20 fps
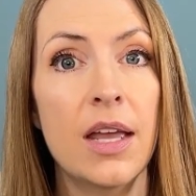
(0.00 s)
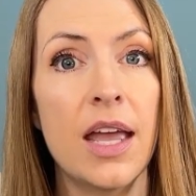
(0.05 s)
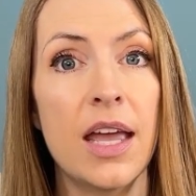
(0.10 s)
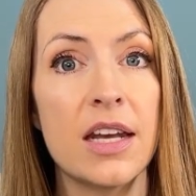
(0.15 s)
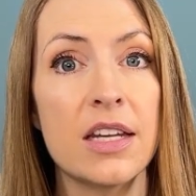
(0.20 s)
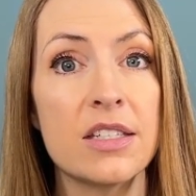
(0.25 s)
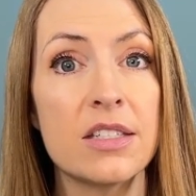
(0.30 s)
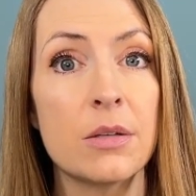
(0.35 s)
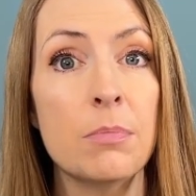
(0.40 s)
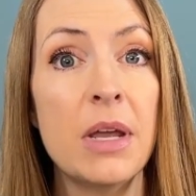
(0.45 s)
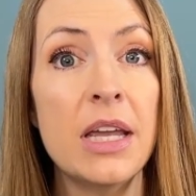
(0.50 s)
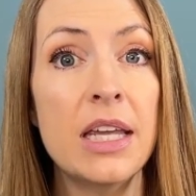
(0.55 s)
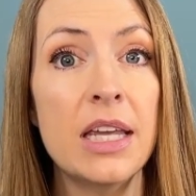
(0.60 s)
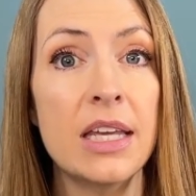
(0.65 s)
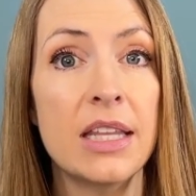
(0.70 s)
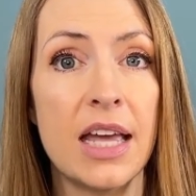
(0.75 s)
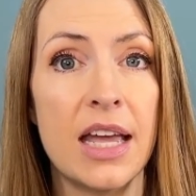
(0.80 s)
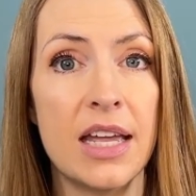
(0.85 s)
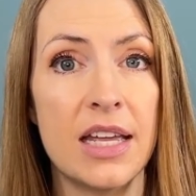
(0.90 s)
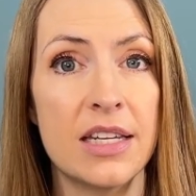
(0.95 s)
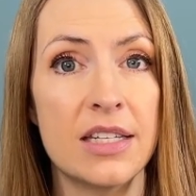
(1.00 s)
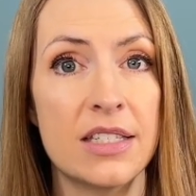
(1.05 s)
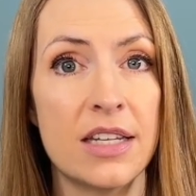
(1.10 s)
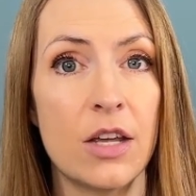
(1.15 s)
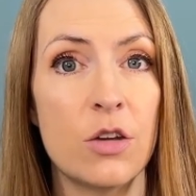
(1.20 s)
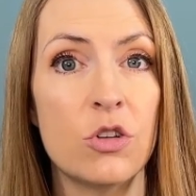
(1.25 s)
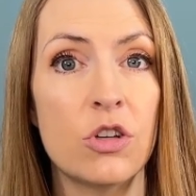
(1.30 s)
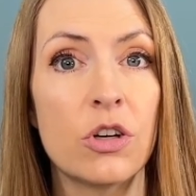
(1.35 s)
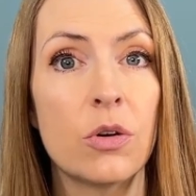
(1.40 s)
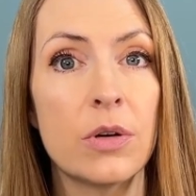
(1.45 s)
And as they're making that S
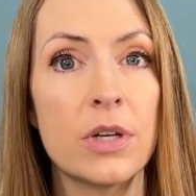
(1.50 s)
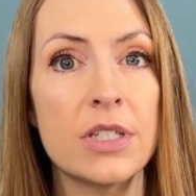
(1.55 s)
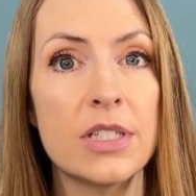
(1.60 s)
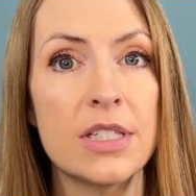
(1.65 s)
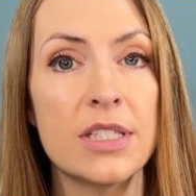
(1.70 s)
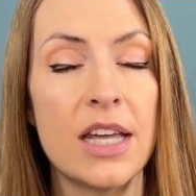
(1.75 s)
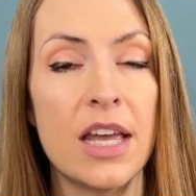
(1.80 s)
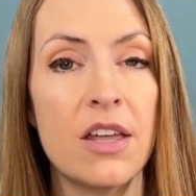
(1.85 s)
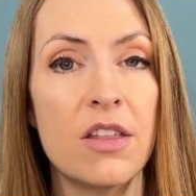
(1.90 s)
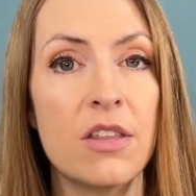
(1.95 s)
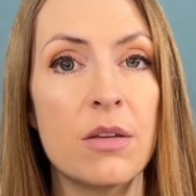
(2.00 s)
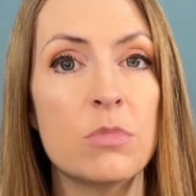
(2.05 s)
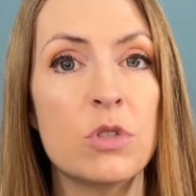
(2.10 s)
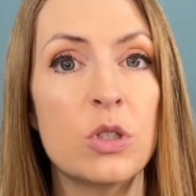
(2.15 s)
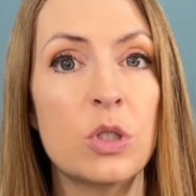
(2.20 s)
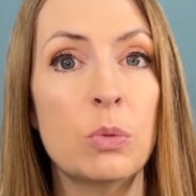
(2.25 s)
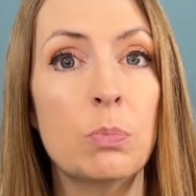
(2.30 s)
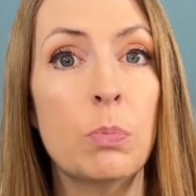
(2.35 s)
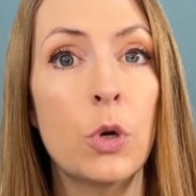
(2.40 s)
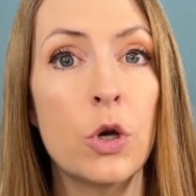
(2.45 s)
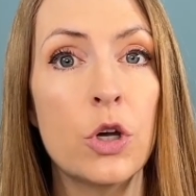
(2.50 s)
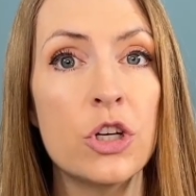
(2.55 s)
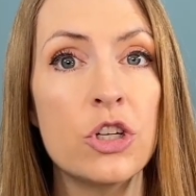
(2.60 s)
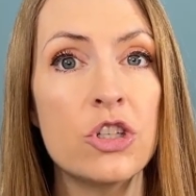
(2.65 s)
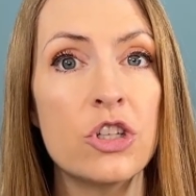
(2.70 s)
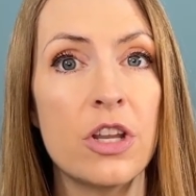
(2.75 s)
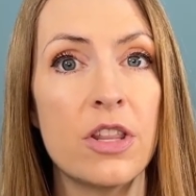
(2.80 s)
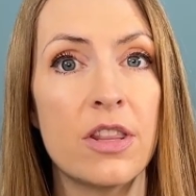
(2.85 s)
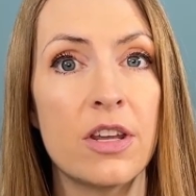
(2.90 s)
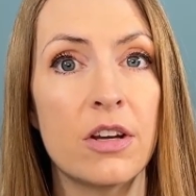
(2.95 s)
sound, you're going to tell them to
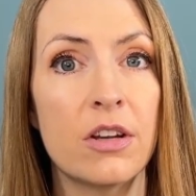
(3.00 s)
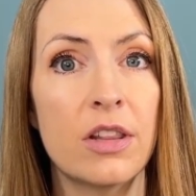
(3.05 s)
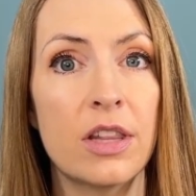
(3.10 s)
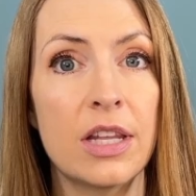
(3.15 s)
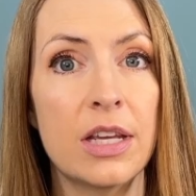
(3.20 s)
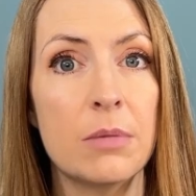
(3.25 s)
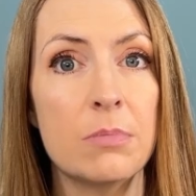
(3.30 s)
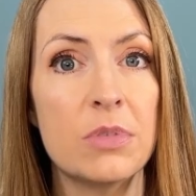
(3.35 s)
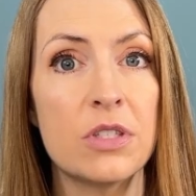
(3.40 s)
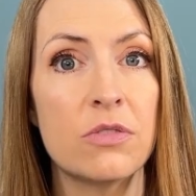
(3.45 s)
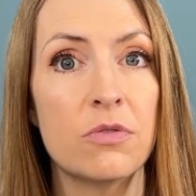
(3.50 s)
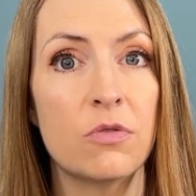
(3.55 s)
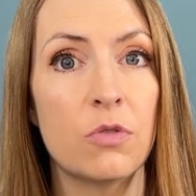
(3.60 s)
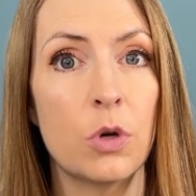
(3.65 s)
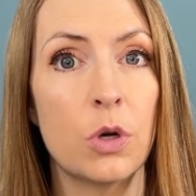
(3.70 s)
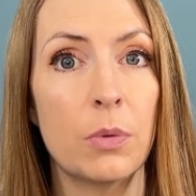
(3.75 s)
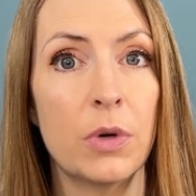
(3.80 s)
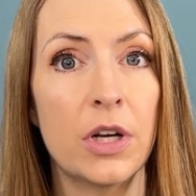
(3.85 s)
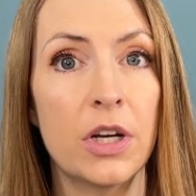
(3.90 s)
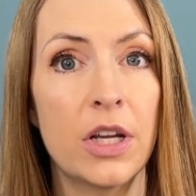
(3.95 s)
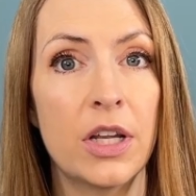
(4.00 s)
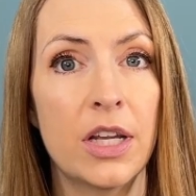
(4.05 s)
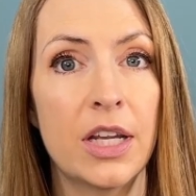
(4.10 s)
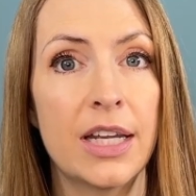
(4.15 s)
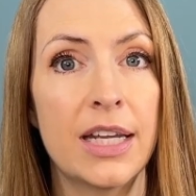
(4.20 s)
push their lips forward.